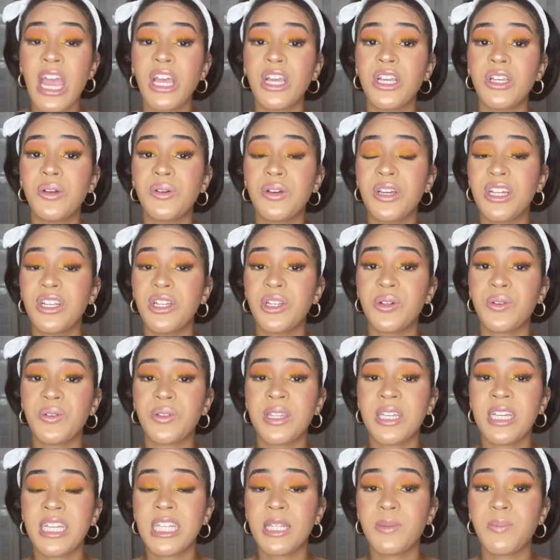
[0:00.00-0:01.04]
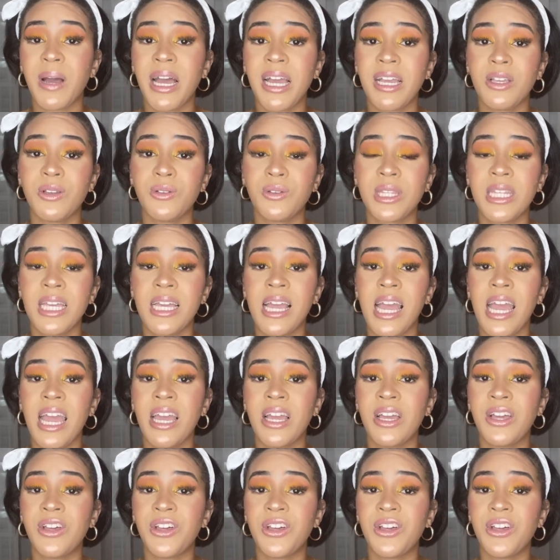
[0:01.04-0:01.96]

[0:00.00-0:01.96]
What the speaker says: You can do this by using a